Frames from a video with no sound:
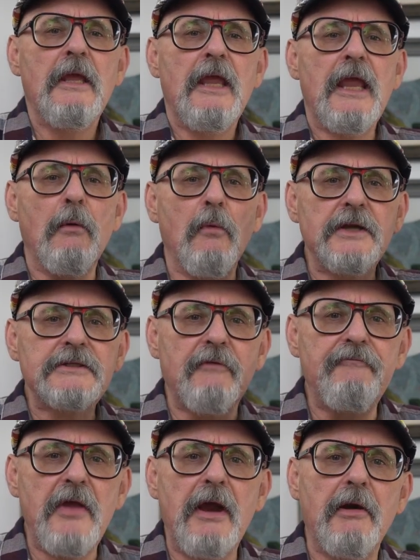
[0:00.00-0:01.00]
It was a
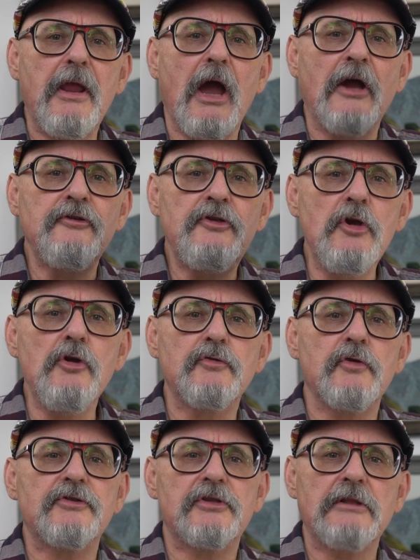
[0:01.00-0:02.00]
very
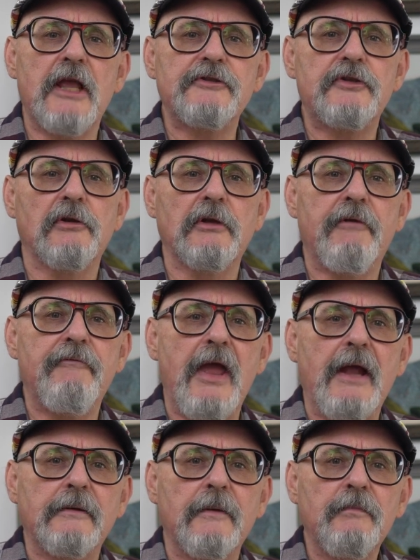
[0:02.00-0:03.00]
unusual celestial
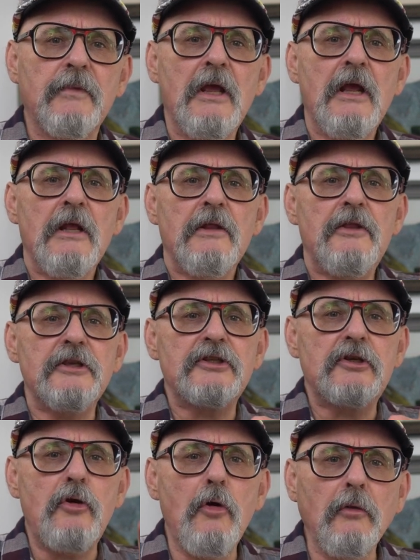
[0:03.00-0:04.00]
event. This
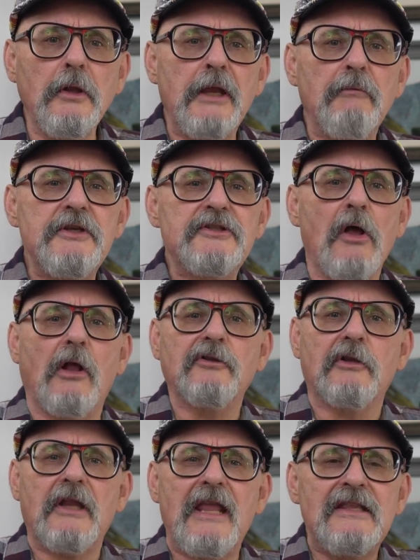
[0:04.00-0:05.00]
cooling
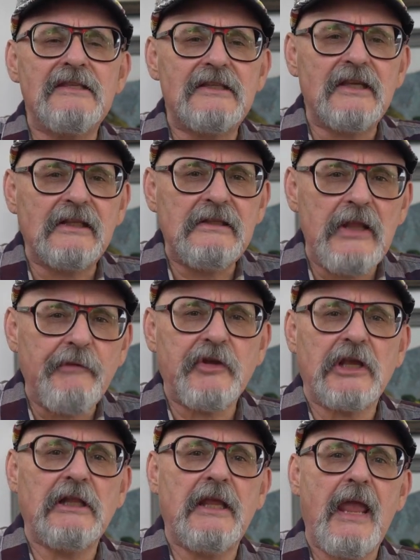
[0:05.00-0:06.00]
resulted in
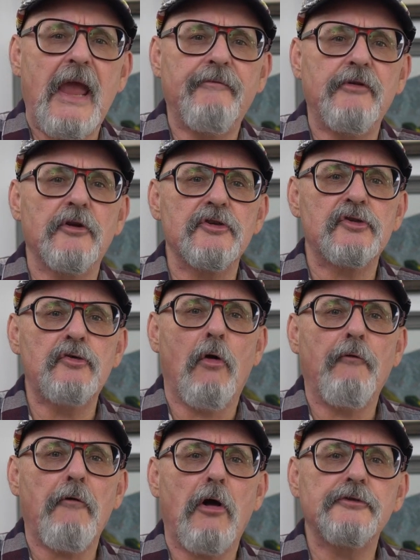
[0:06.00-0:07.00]
significantly heavier
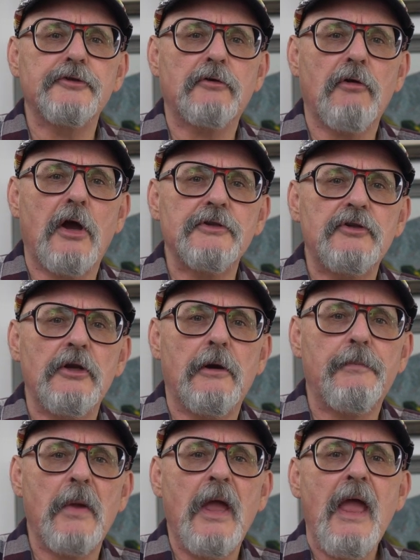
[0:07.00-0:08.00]
snowfalls across
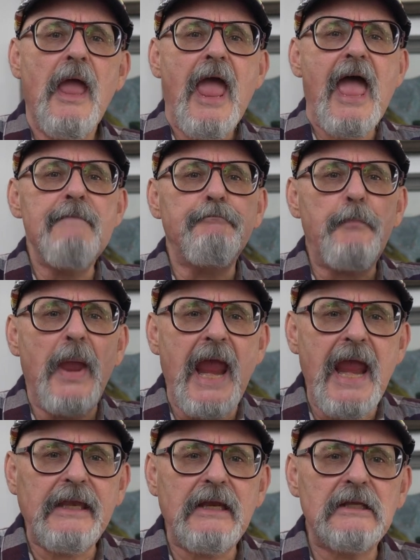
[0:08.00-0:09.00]
Europe, and
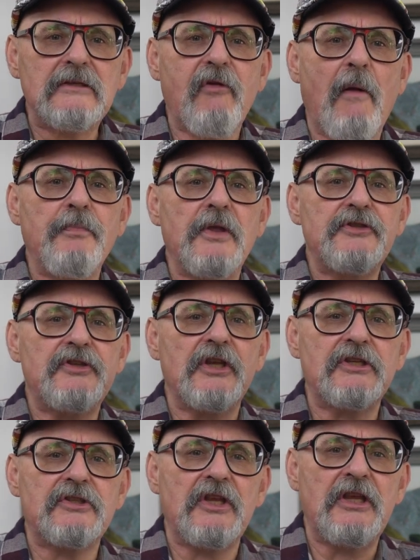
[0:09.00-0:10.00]
paintings from the
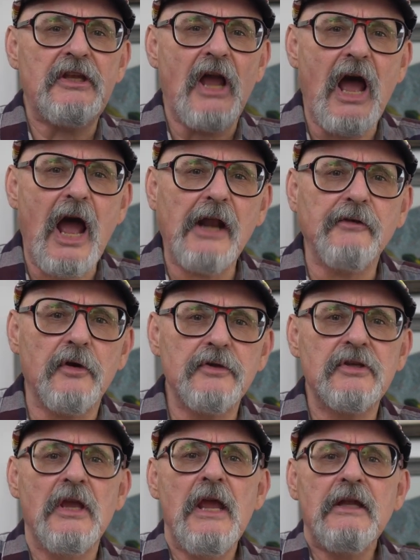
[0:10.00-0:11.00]
sixteen
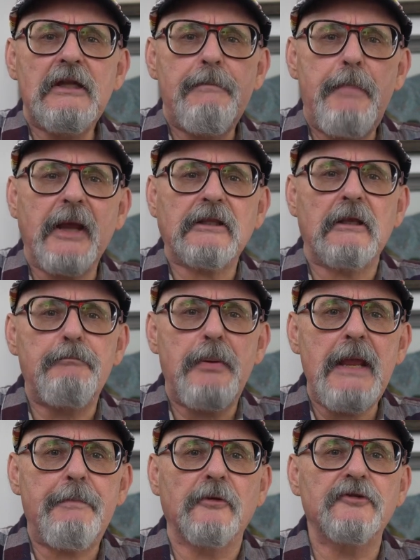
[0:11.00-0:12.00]
hundreds depicted
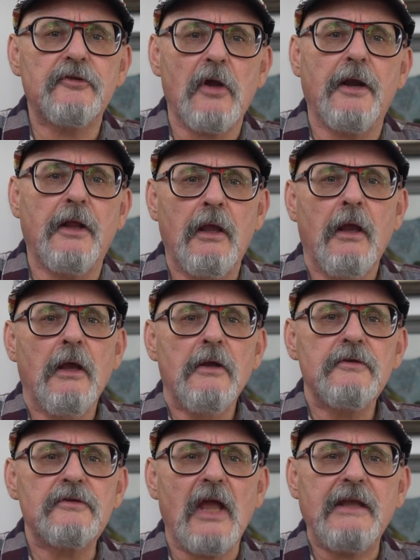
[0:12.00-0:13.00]
people starting
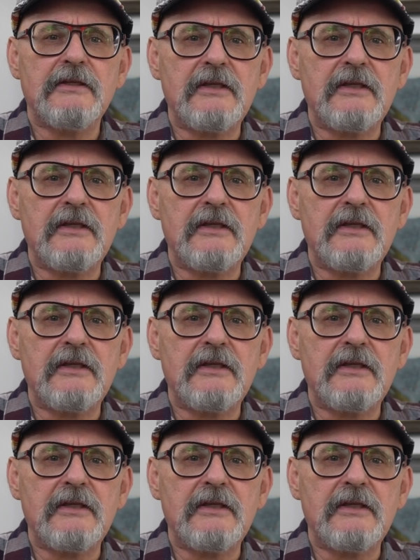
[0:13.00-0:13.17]
st-